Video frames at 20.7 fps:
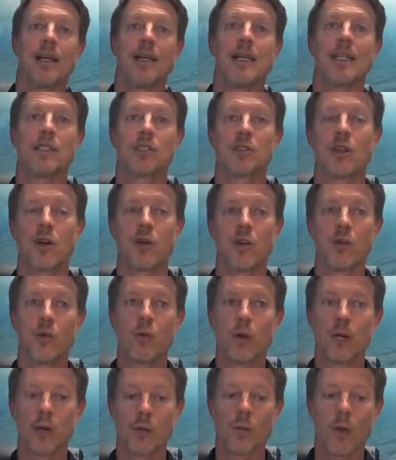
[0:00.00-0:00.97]
And so you
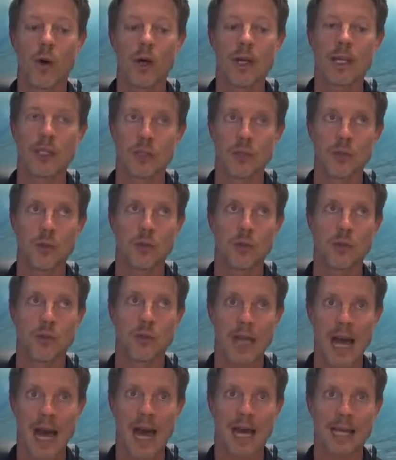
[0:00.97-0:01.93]
wouldn't want to do
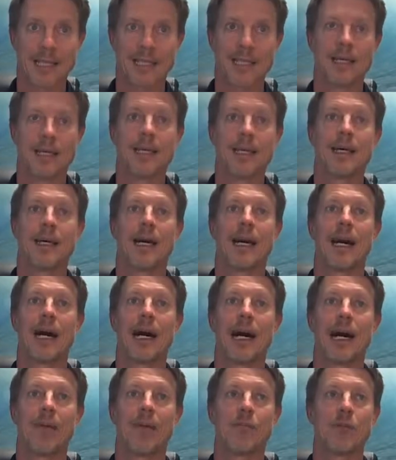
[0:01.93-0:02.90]
that.
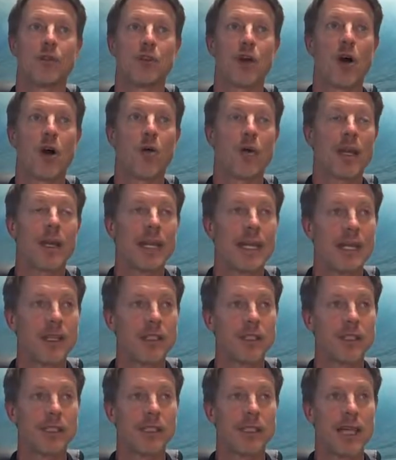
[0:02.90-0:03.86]
So
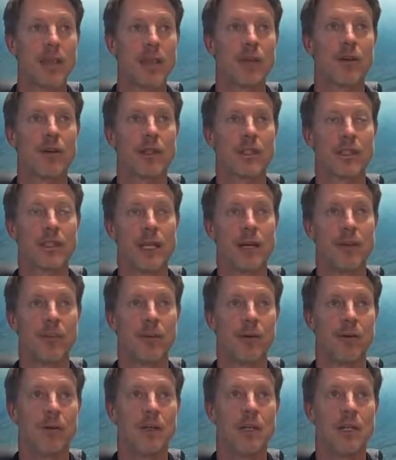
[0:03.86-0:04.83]
here's another
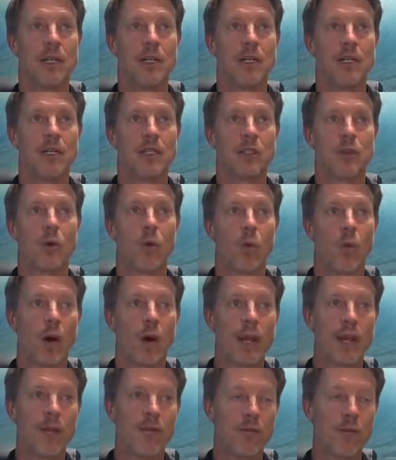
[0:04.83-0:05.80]
example. So
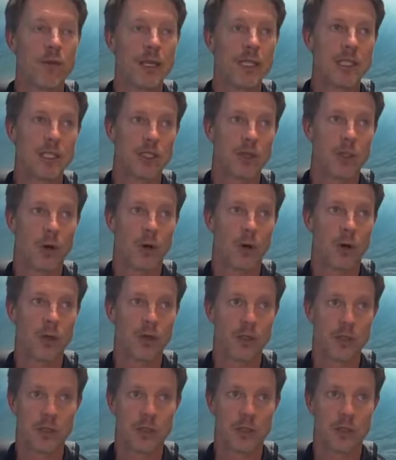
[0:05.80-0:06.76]
what if we
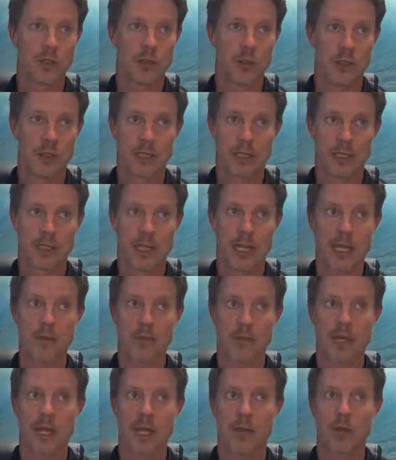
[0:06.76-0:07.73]
sold, doing the
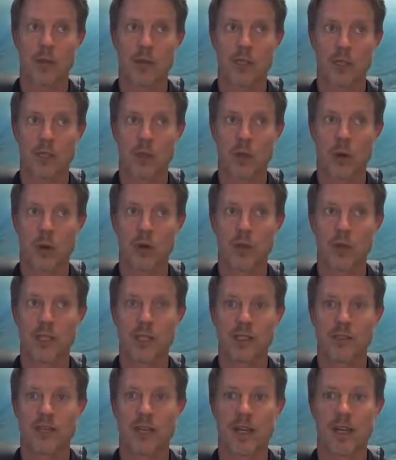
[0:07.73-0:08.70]
same thing, we sold
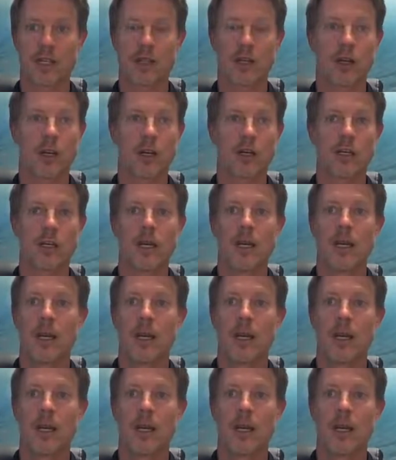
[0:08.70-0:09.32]
this Vanguard